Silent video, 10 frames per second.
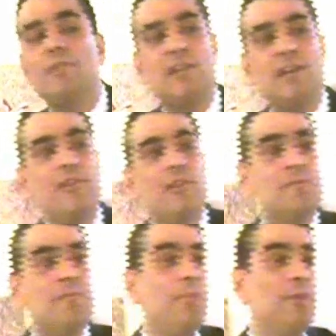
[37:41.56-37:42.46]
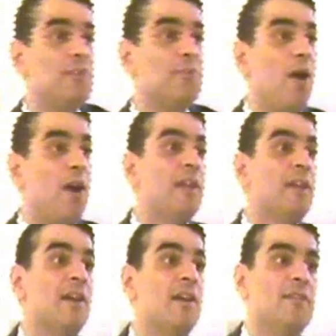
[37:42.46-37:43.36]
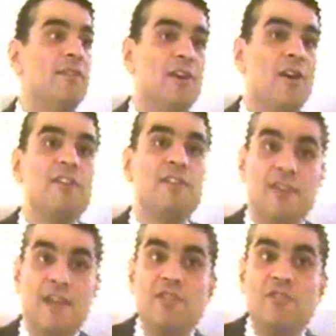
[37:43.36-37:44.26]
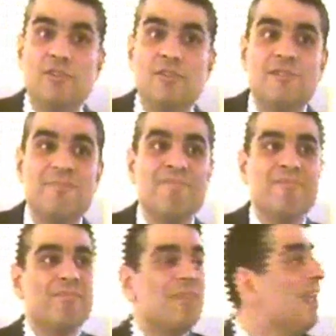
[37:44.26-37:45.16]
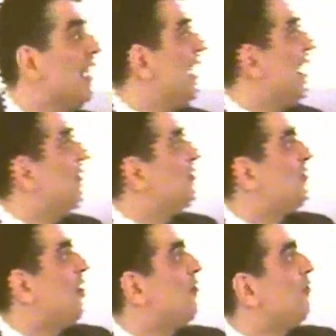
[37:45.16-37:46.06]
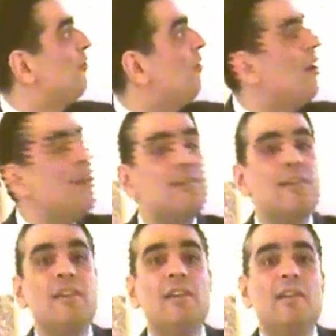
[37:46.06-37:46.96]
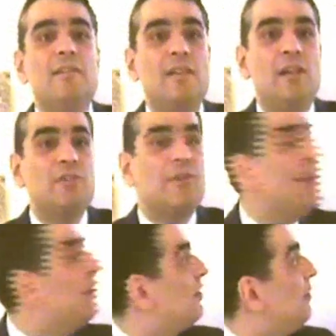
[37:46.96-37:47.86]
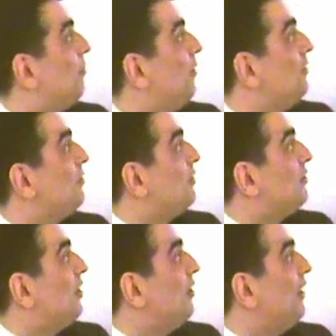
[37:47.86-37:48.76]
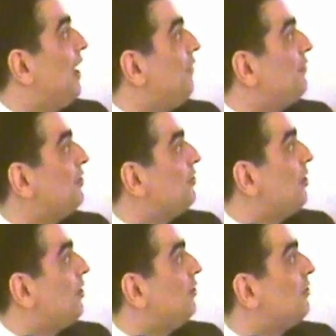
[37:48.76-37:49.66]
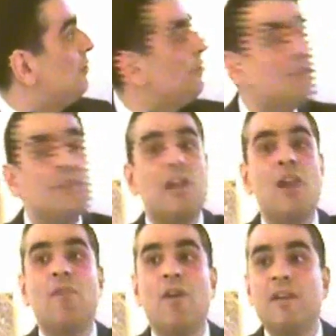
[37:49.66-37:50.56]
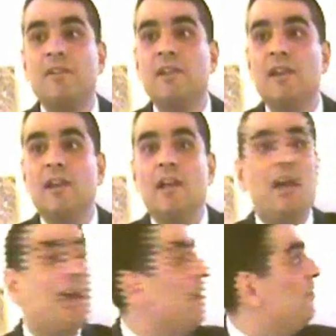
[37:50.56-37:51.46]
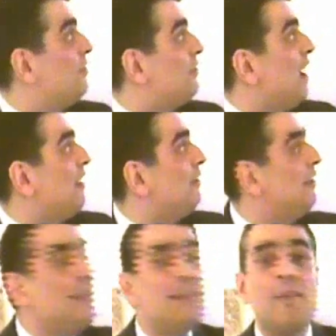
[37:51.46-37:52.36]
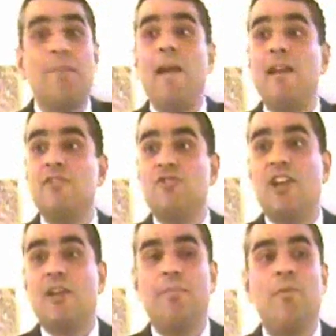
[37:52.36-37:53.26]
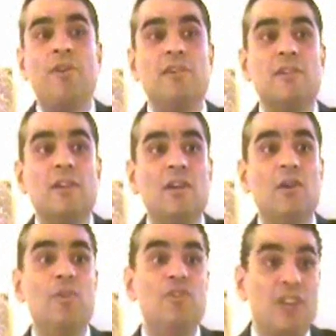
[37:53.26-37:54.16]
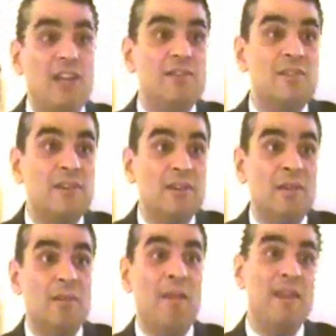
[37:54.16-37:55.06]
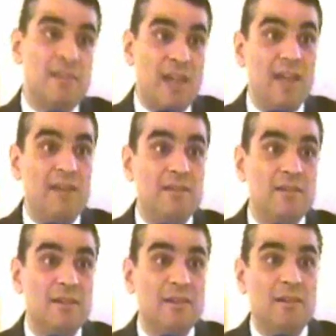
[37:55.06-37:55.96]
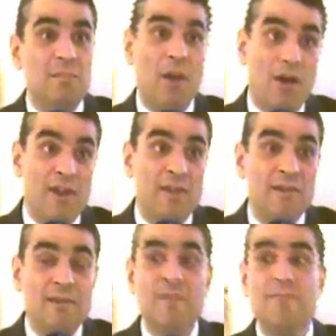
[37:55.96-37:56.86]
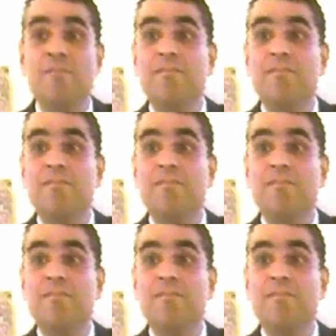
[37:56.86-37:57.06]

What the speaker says: materials published by the United Nations. And the sign on the right tells Greek Cypriots to turn left and Turkish Cypriots to go right. I understand at the Lidera Palace checkpoint, which is maintained by